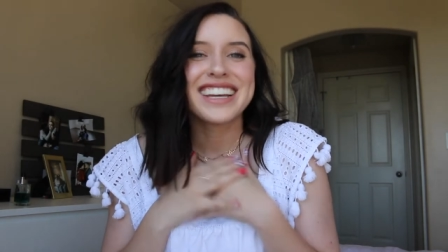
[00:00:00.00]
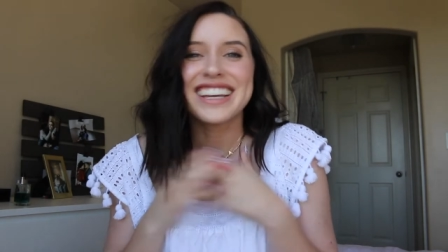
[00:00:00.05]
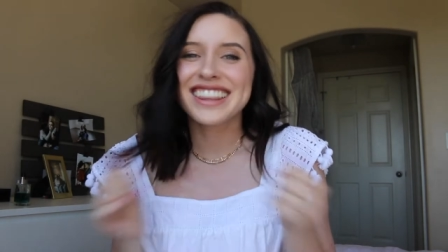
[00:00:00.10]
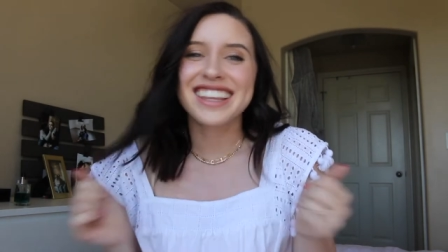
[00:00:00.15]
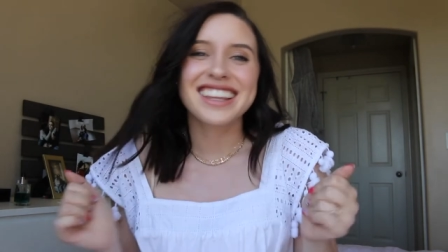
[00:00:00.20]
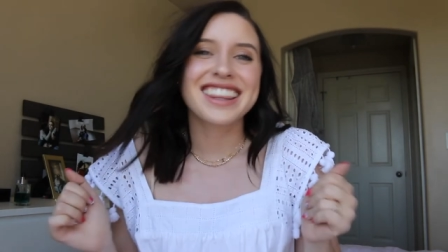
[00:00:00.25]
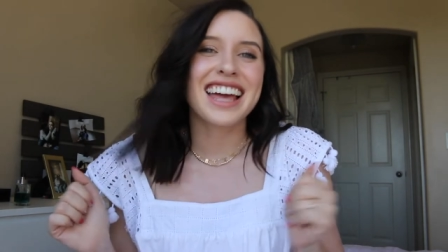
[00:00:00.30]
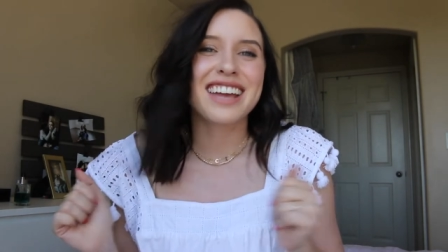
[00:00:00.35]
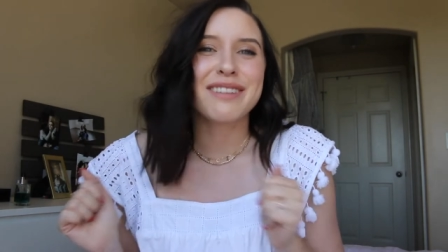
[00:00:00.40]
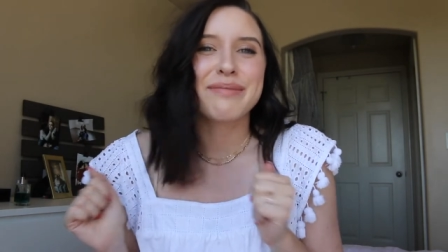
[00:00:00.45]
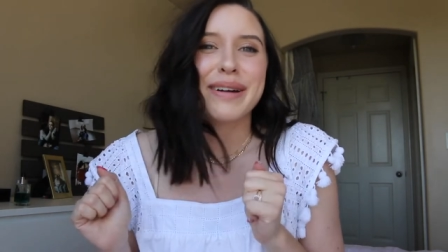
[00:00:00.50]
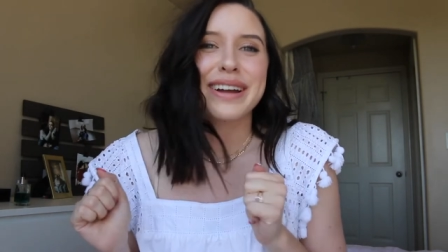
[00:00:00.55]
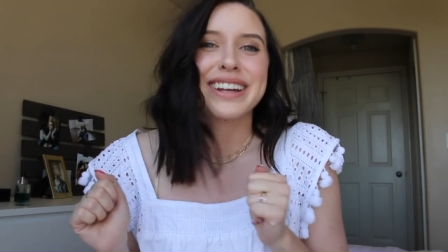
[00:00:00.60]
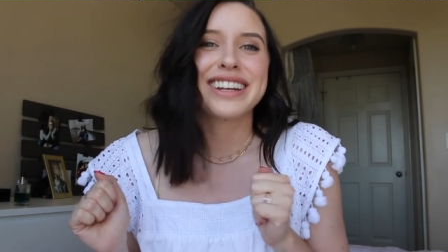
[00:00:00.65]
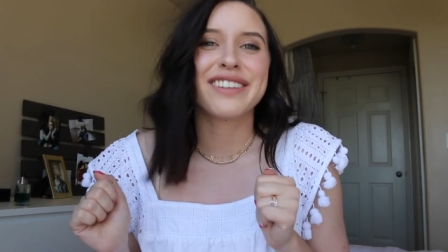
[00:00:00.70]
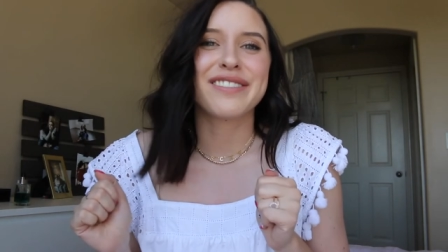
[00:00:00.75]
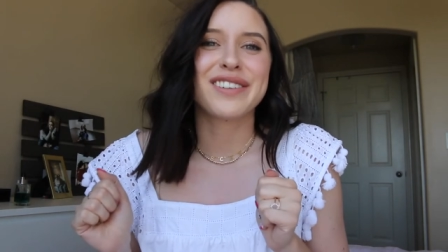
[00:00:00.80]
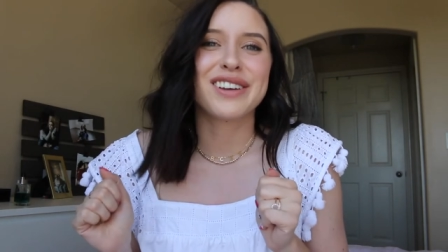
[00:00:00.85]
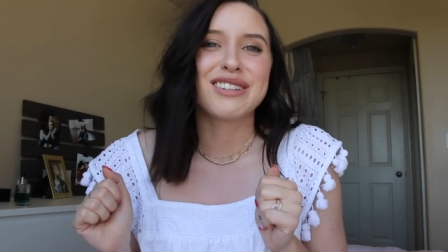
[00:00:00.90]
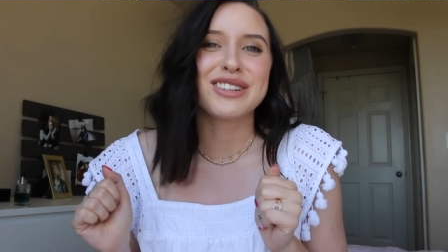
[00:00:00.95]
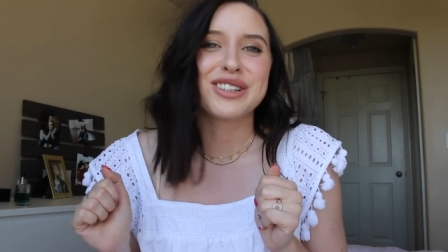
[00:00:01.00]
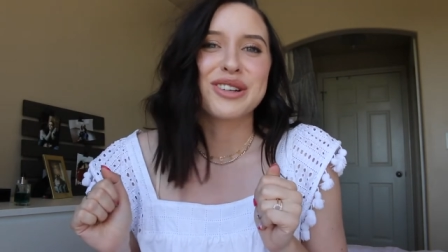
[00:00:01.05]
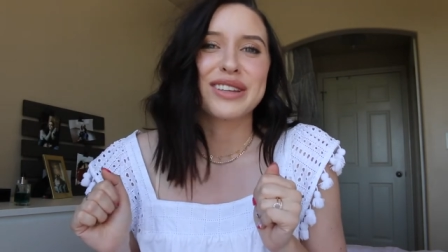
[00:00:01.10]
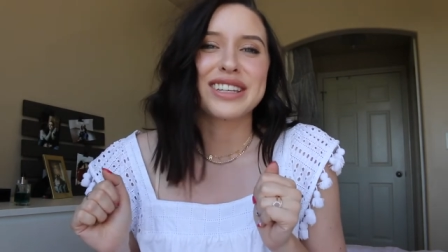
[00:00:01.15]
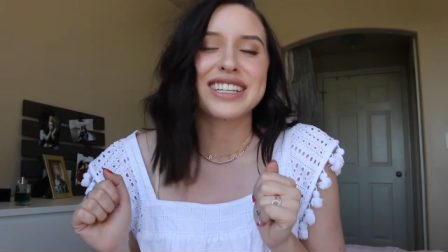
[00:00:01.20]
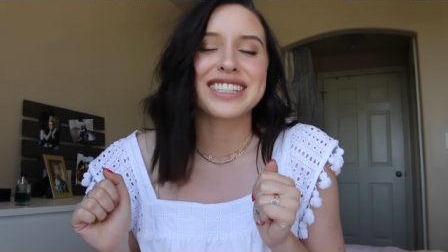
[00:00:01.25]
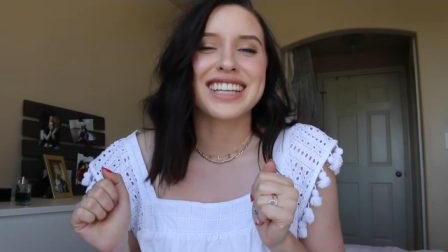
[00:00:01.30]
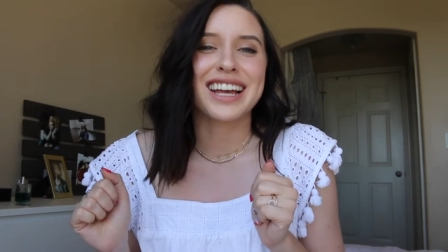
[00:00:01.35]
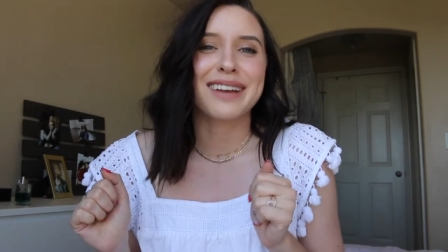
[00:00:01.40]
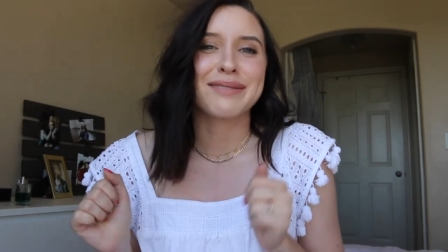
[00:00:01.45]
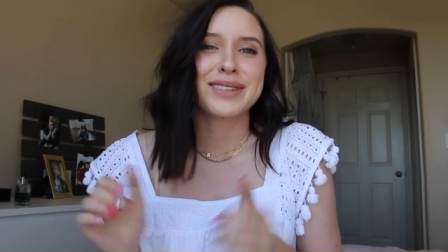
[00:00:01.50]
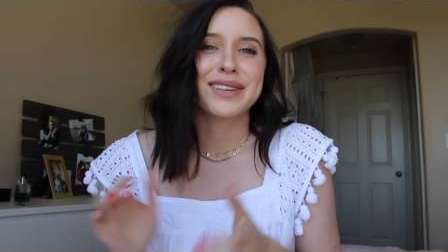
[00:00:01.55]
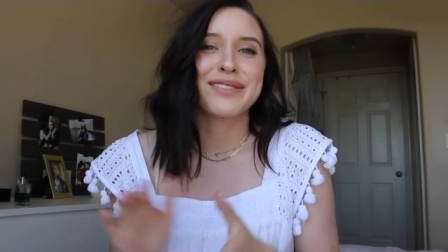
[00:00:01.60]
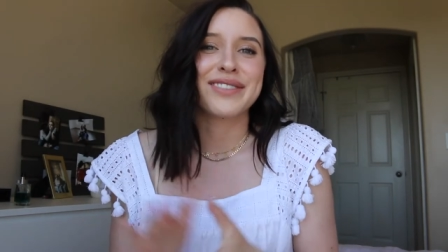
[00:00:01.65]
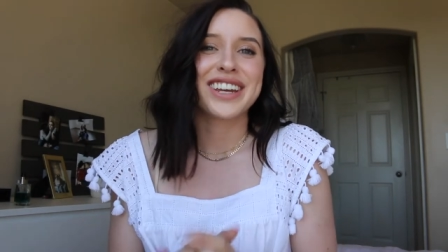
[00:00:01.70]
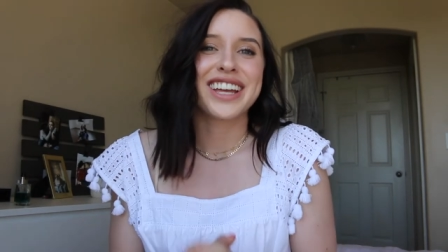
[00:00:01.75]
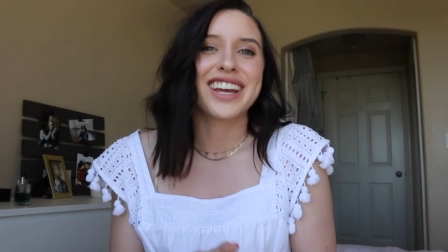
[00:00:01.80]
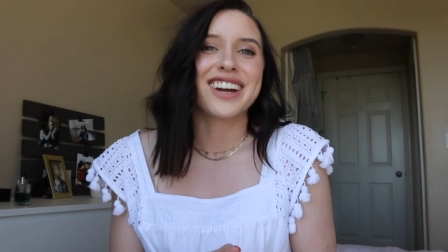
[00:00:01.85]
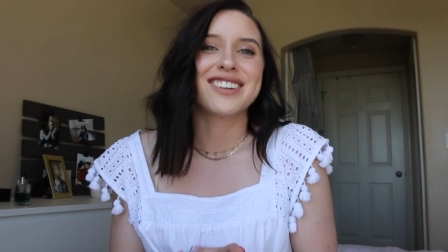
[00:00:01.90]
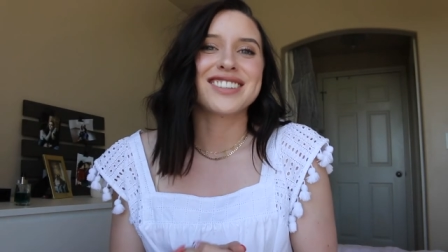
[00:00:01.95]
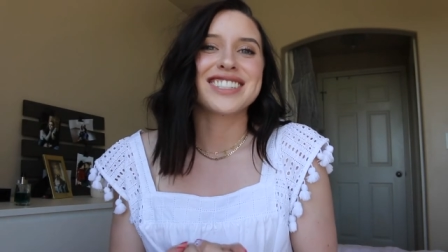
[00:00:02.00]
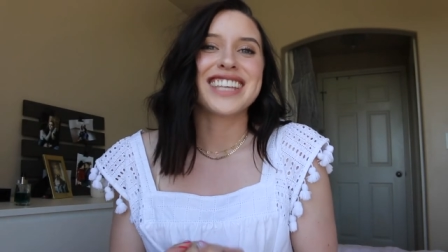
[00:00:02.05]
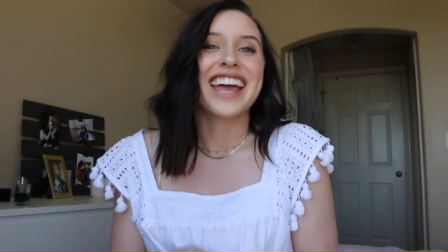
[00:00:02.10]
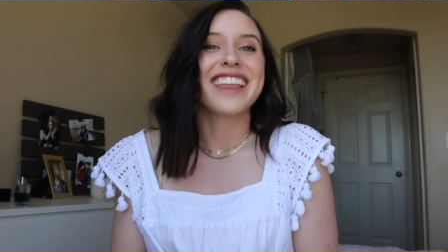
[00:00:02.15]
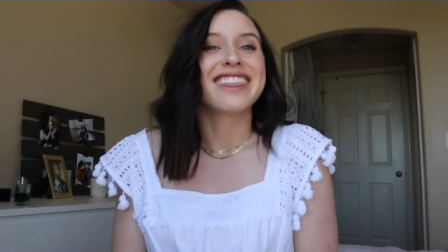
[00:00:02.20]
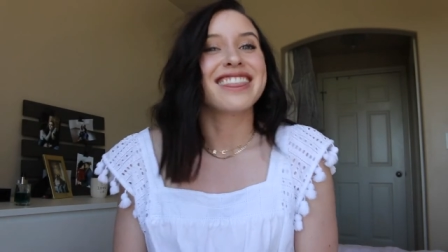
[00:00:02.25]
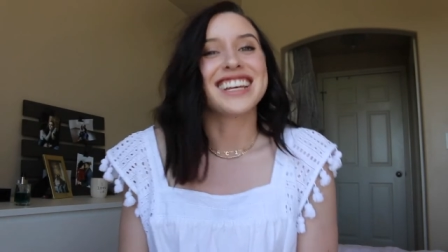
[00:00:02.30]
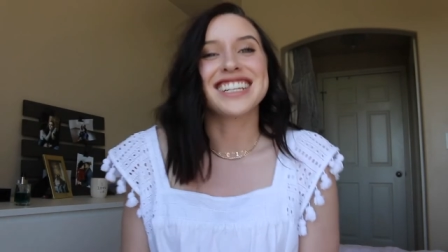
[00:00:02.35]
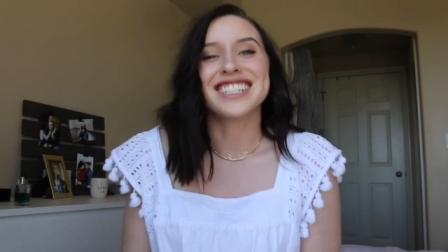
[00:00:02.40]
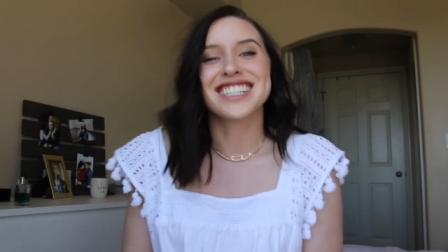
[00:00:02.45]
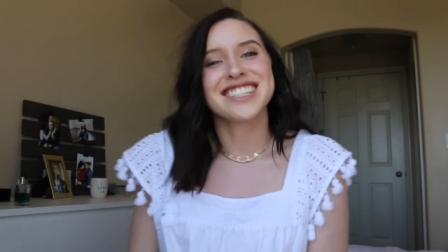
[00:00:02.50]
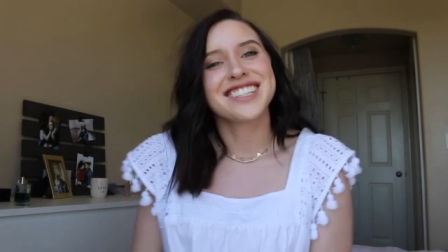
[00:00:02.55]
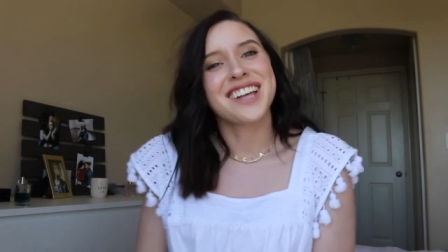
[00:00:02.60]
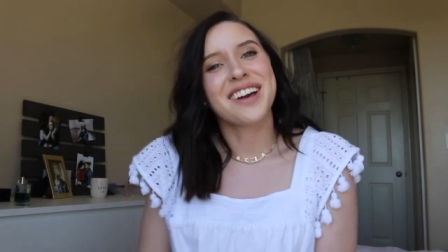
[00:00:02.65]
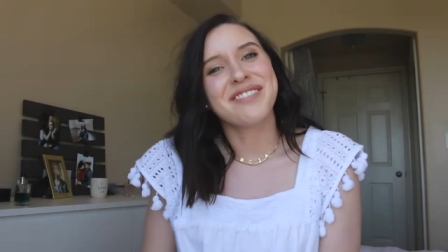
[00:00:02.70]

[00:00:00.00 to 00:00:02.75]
hit the like button if you enjoy these types of videos, and let's just